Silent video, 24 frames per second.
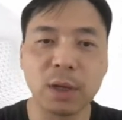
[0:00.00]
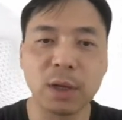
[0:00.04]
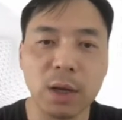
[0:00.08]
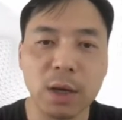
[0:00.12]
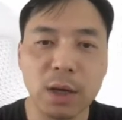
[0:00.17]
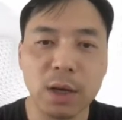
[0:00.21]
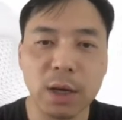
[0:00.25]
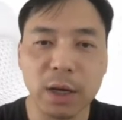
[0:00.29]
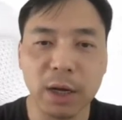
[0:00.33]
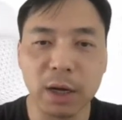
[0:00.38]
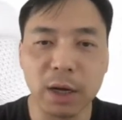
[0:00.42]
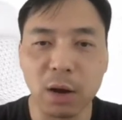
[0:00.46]

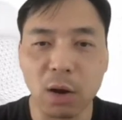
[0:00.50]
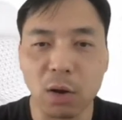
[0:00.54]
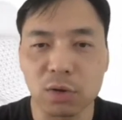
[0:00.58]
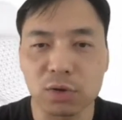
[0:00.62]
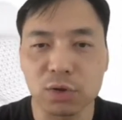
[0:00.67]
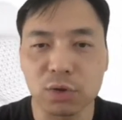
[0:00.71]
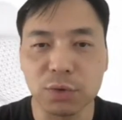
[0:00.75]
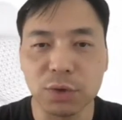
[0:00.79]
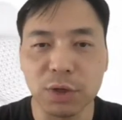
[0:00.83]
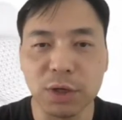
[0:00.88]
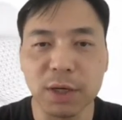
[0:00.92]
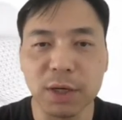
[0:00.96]
It
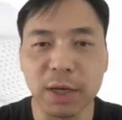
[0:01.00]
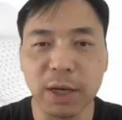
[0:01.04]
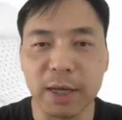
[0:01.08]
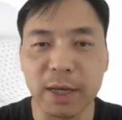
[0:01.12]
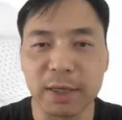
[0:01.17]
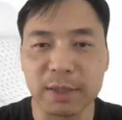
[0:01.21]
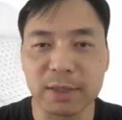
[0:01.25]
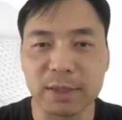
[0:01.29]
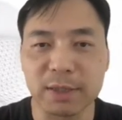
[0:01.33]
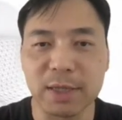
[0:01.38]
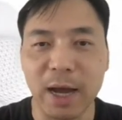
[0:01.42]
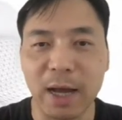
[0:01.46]
also
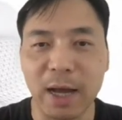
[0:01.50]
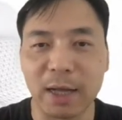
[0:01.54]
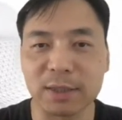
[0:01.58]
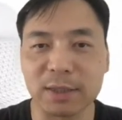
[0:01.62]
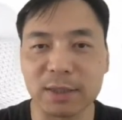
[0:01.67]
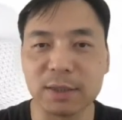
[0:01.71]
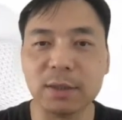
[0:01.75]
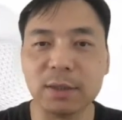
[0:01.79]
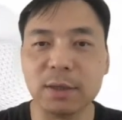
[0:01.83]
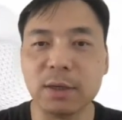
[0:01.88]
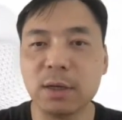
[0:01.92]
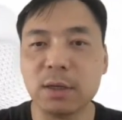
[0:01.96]
indicates that
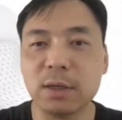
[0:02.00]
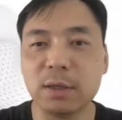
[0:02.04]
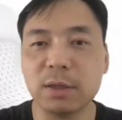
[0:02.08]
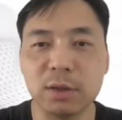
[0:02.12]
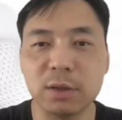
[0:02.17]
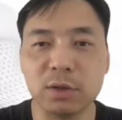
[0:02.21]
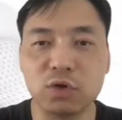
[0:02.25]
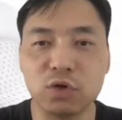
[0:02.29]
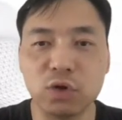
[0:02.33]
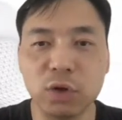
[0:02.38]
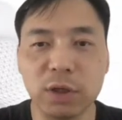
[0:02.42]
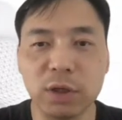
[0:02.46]
the
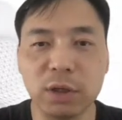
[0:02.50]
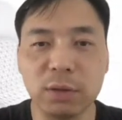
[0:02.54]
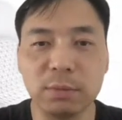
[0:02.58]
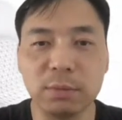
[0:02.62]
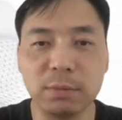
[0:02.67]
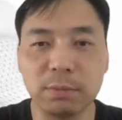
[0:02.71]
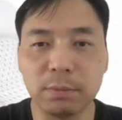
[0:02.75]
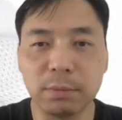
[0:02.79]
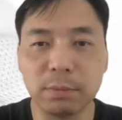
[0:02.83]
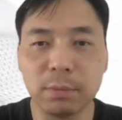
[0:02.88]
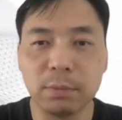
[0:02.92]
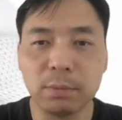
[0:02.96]

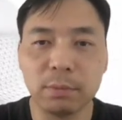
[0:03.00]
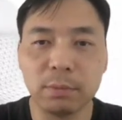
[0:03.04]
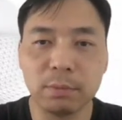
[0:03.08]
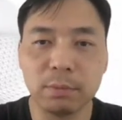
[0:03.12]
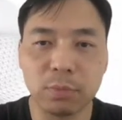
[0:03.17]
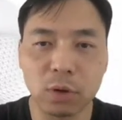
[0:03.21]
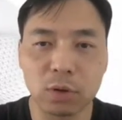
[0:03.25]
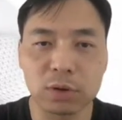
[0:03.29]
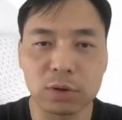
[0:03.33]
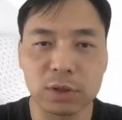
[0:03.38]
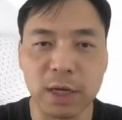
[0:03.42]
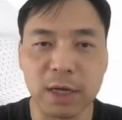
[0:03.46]
training
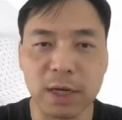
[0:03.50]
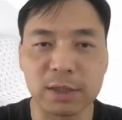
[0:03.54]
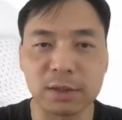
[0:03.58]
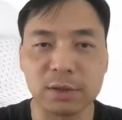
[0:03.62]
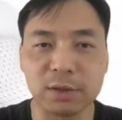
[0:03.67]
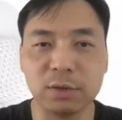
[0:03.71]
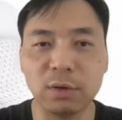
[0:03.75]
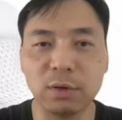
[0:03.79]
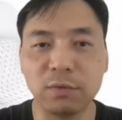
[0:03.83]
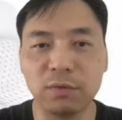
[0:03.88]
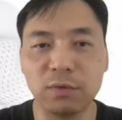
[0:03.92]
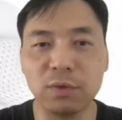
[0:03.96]
process
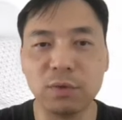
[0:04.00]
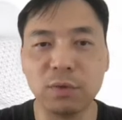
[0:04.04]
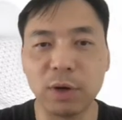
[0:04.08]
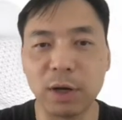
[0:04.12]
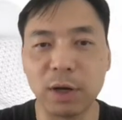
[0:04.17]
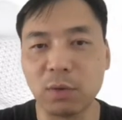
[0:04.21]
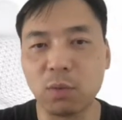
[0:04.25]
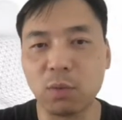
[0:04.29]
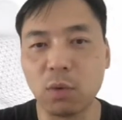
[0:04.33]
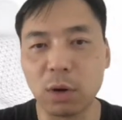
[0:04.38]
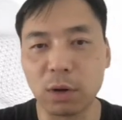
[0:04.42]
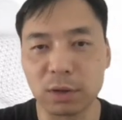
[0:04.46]
of neural
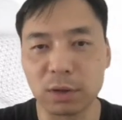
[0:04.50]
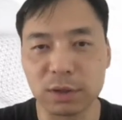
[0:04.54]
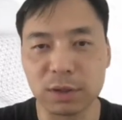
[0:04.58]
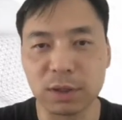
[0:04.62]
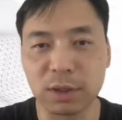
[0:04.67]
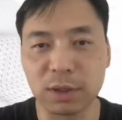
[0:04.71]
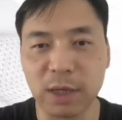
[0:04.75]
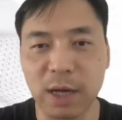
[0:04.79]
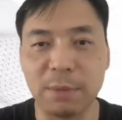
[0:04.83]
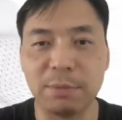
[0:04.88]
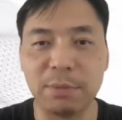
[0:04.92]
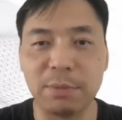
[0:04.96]
networks
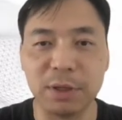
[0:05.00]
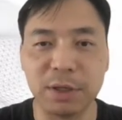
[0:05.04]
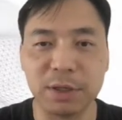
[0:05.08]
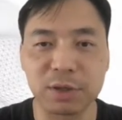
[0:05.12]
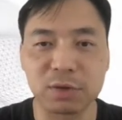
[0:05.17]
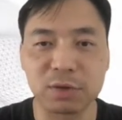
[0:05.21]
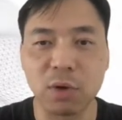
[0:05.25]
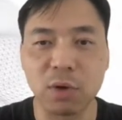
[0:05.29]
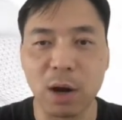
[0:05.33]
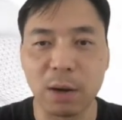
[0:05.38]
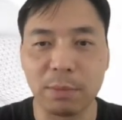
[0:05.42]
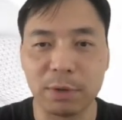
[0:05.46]
can be
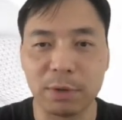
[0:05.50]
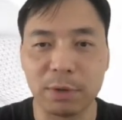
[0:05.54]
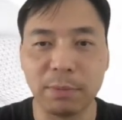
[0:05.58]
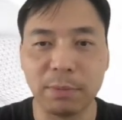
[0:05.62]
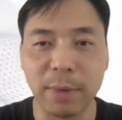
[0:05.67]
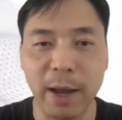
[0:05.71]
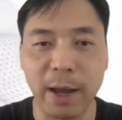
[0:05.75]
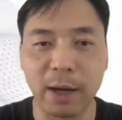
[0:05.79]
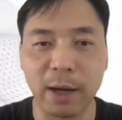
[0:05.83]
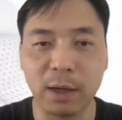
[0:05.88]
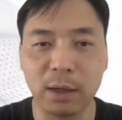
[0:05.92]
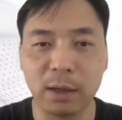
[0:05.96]
described
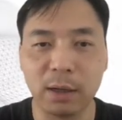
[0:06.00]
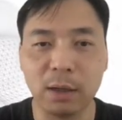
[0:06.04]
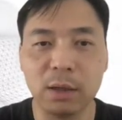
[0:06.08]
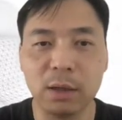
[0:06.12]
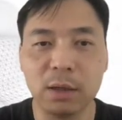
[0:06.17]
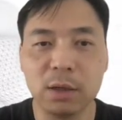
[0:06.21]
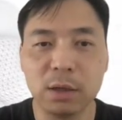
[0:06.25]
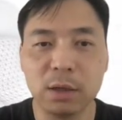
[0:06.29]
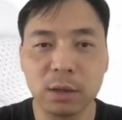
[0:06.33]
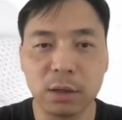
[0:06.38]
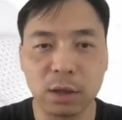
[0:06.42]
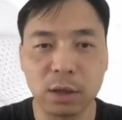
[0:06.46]
by a
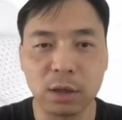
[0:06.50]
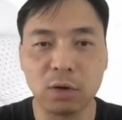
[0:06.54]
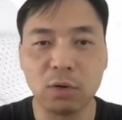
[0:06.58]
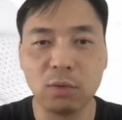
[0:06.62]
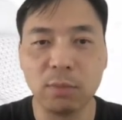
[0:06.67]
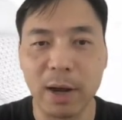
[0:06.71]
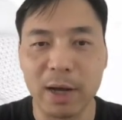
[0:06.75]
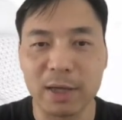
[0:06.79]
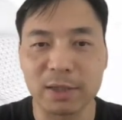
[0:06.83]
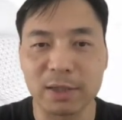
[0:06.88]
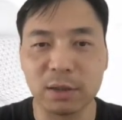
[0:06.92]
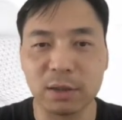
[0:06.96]
kernel
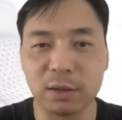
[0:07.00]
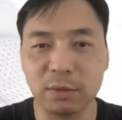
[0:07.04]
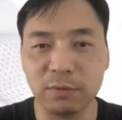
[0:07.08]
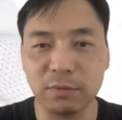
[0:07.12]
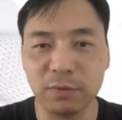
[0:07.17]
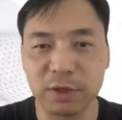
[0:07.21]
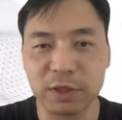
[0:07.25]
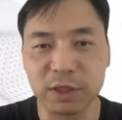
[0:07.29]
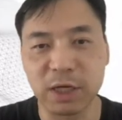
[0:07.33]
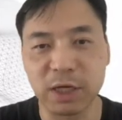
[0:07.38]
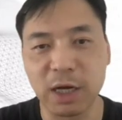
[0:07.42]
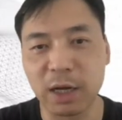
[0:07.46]
method
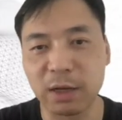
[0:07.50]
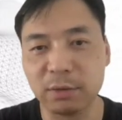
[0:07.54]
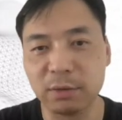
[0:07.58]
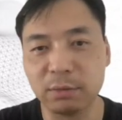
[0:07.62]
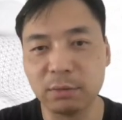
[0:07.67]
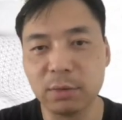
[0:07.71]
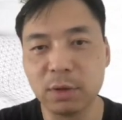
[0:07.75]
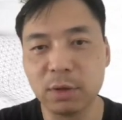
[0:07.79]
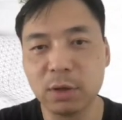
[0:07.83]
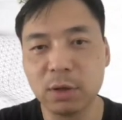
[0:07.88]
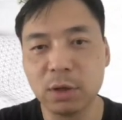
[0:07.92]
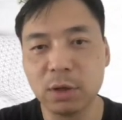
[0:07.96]
which can
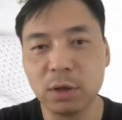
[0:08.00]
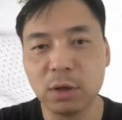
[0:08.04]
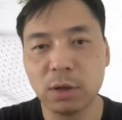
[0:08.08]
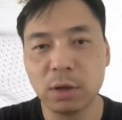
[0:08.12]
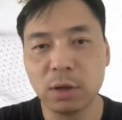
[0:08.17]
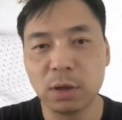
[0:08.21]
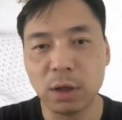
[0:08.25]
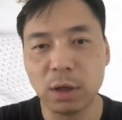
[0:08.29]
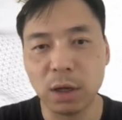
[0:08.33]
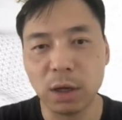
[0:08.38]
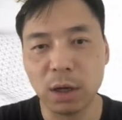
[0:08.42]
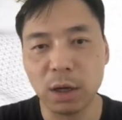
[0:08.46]

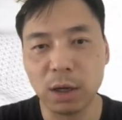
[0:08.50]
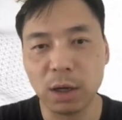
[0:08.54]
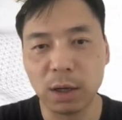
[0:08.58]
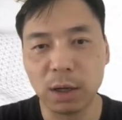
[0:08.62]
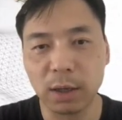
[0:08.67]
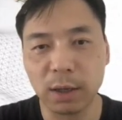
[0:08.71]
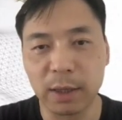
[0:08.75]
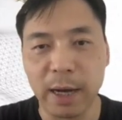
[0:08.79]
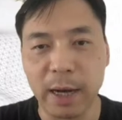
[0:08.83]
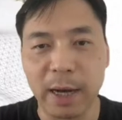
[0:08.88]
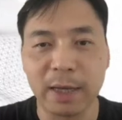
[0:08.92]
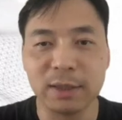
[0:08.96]

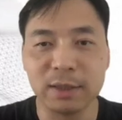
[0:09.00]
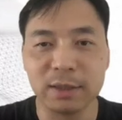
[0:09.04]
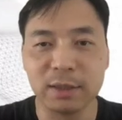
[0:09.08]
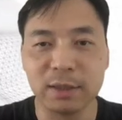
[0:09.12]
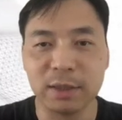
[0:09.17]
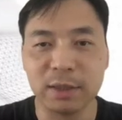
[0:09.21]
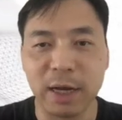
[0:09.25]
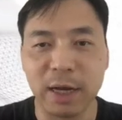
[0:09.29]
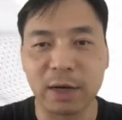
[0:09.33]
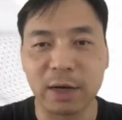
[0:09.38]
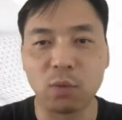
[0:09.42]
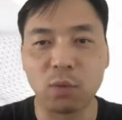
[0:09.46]
guide the
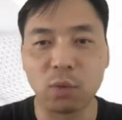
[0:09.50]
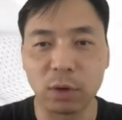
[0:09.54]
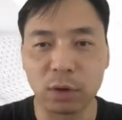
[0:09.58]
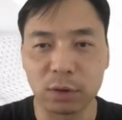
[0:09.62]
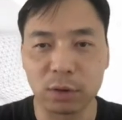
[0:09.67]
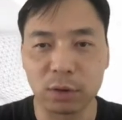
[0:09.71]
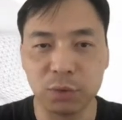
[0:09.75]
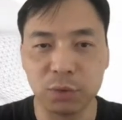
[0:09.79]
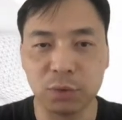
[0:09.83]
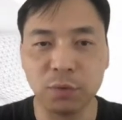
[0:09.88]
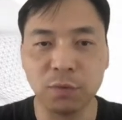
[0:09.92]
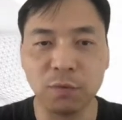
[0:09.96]

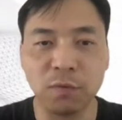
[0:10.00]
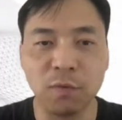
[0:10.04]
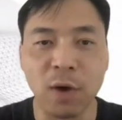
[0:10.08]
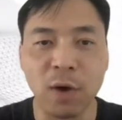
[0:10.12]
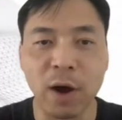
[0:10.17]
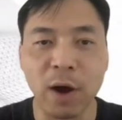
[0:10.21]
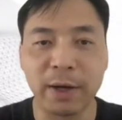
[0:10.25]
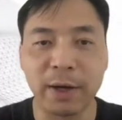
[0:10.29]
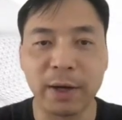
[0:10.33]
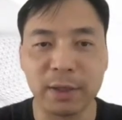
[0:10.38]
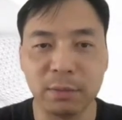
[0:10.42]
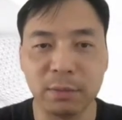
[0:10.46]
network to
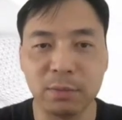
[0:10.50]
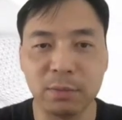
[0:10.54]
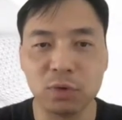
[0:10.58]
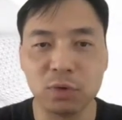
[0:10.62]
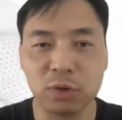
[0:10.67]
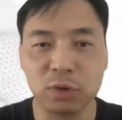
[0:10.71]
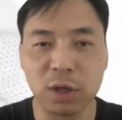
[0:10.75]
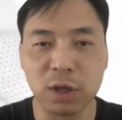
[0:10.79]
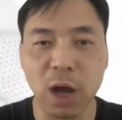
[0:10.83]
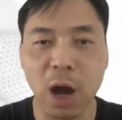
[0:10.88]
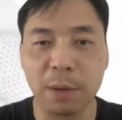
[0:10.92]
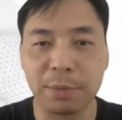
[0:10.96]
find the most
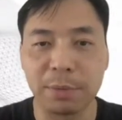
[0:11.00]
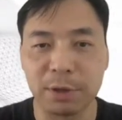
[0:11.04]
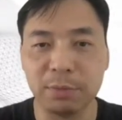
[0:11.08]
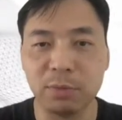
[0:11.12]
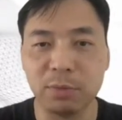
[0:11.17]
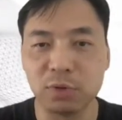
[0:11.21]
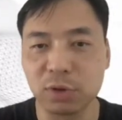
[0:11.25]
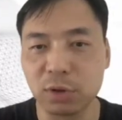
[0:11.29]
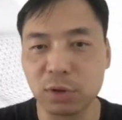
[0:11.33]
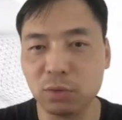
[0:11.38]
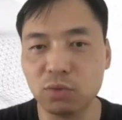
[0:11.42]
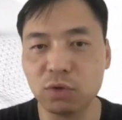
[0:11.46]
optimal
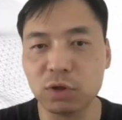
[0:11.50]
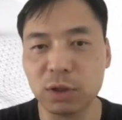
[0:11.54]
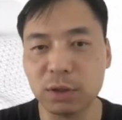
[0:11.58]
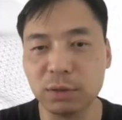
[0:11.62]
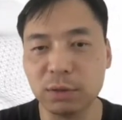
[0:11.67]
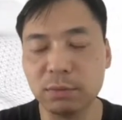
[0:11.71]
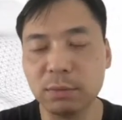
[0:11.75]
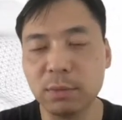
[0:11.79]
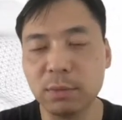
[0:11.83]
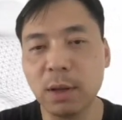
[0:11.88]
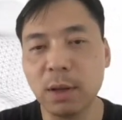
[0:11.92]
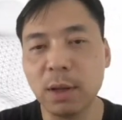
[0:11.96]
solution.